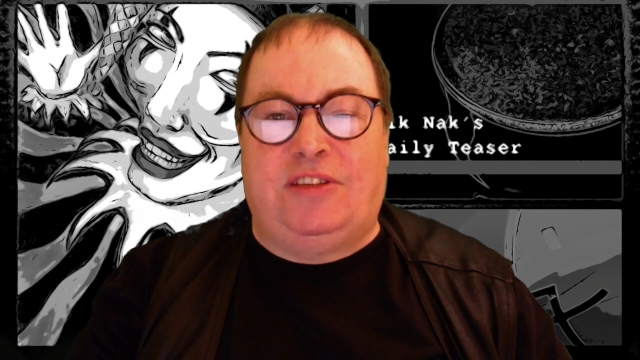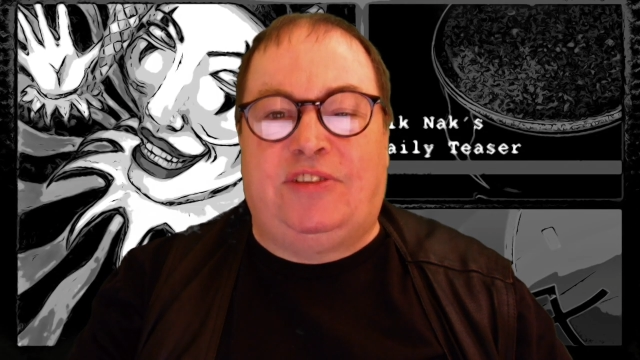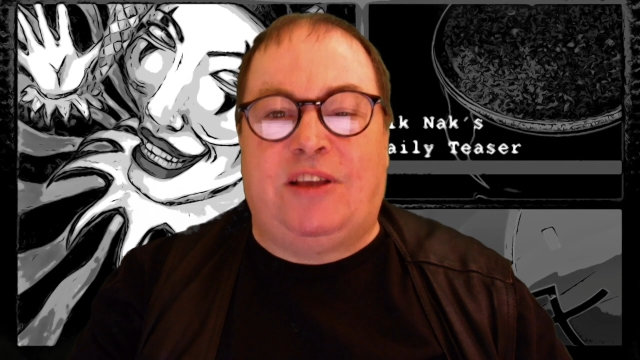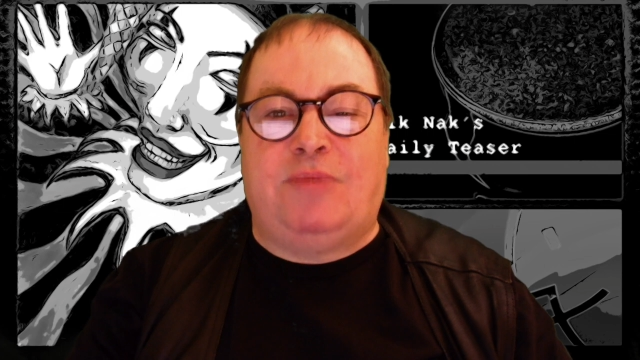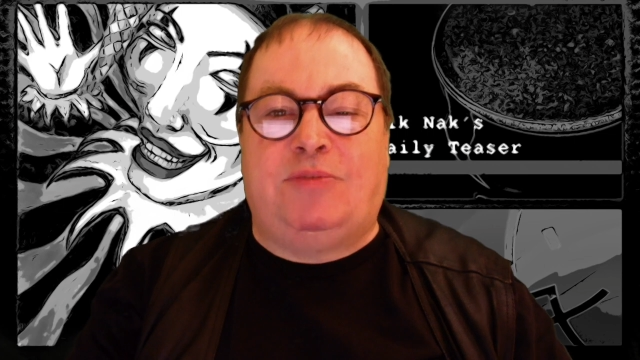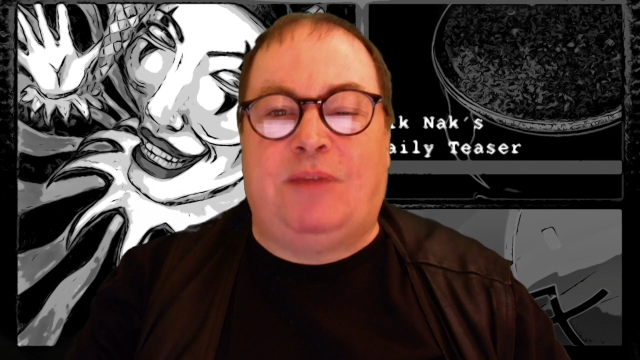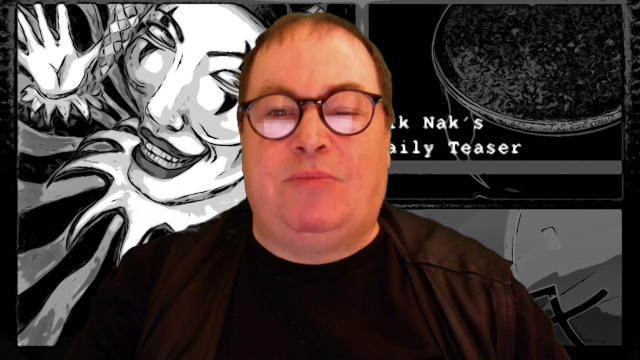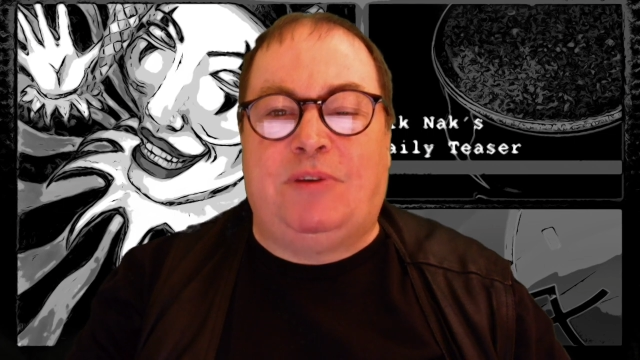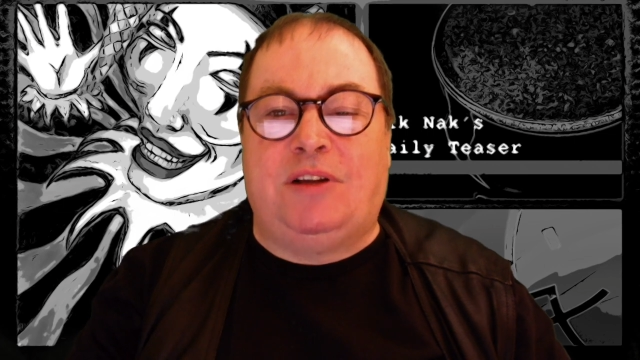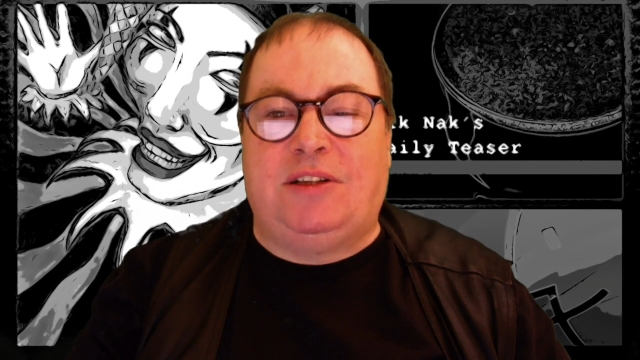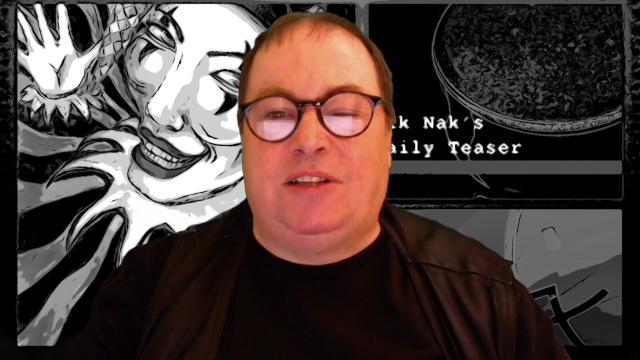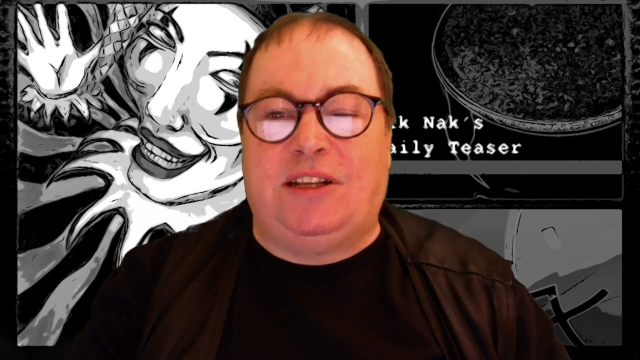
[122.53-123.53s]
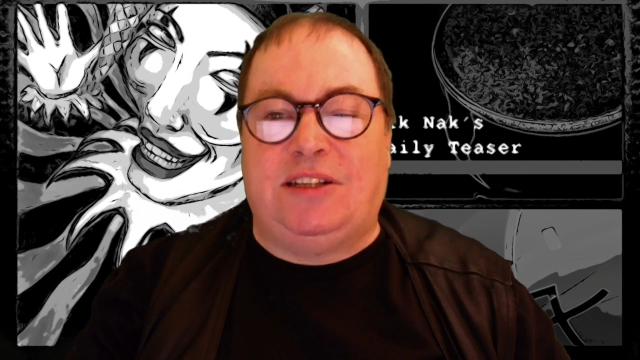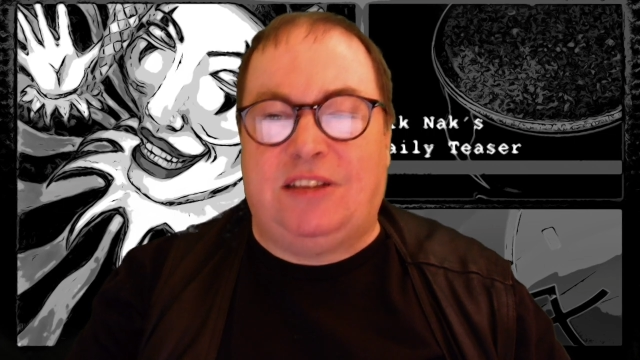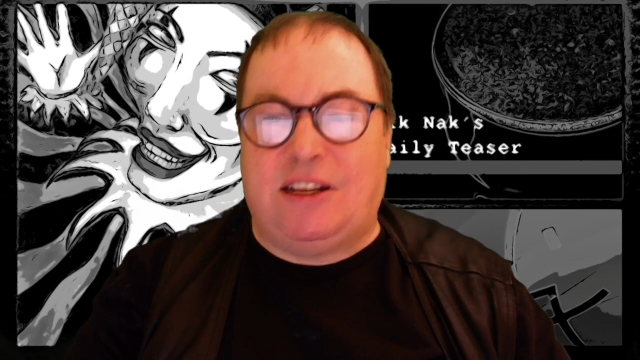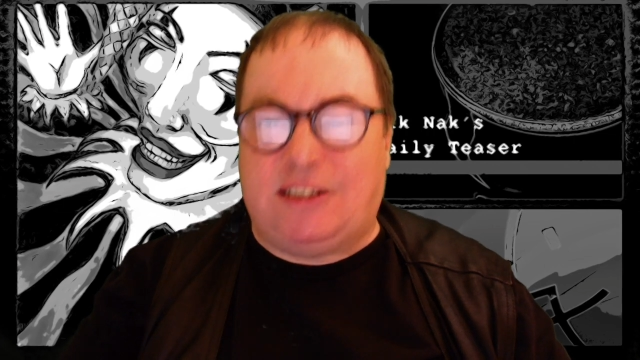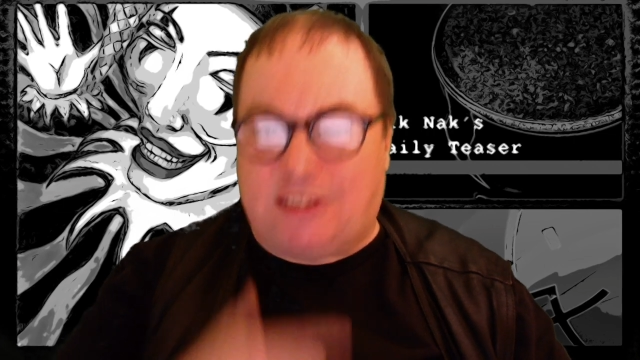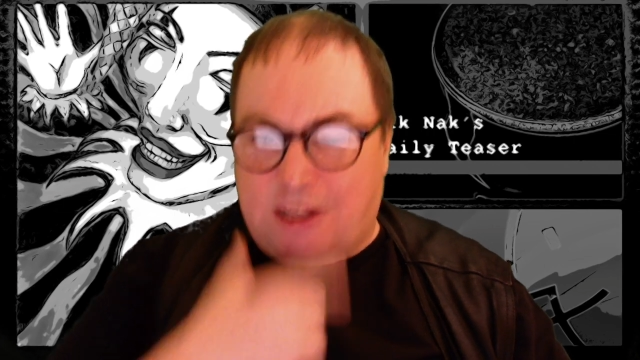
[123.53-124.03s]
of September
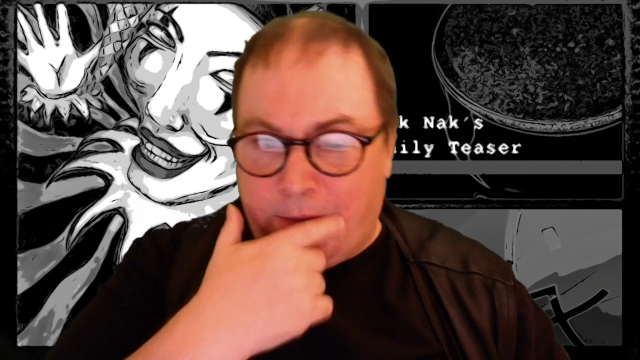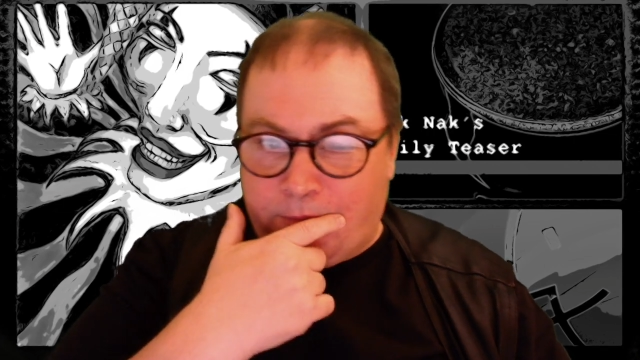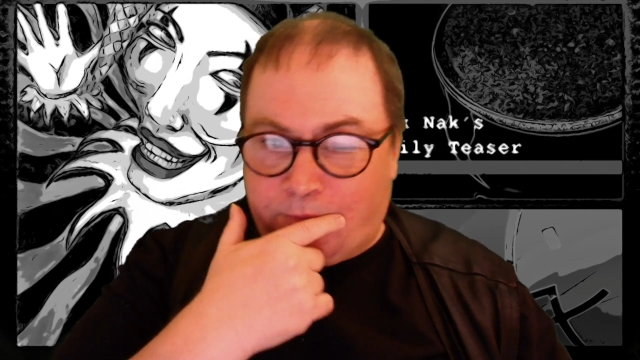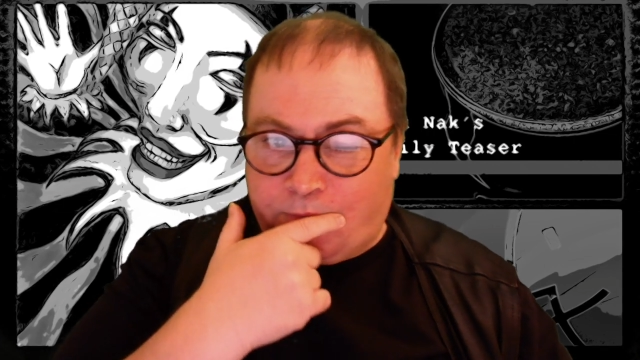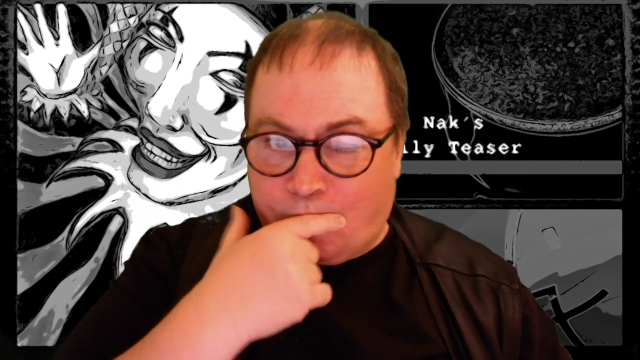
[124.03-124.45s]
1960,